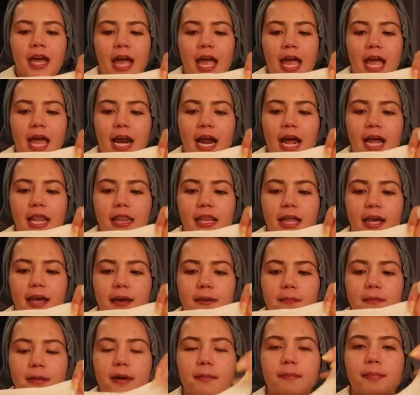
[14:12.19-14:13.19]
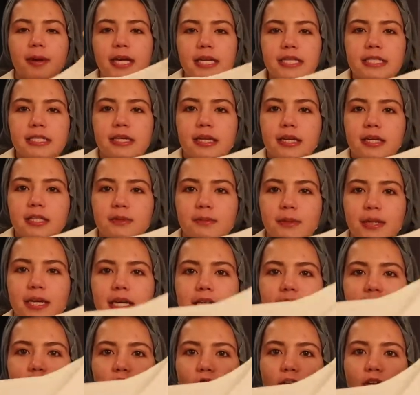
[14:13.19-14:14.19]
And I like my basics
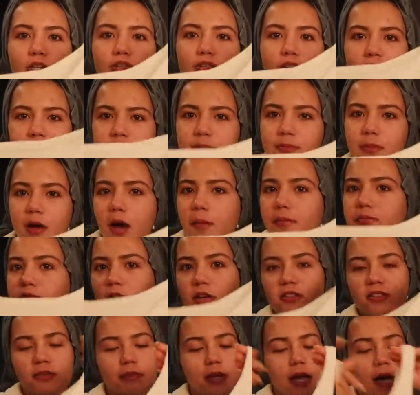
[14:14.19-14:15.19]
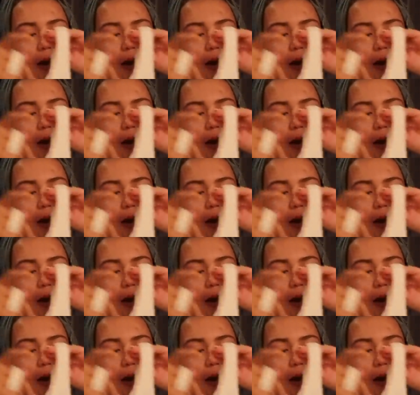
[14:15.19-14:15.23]
because you can dress them up, dress them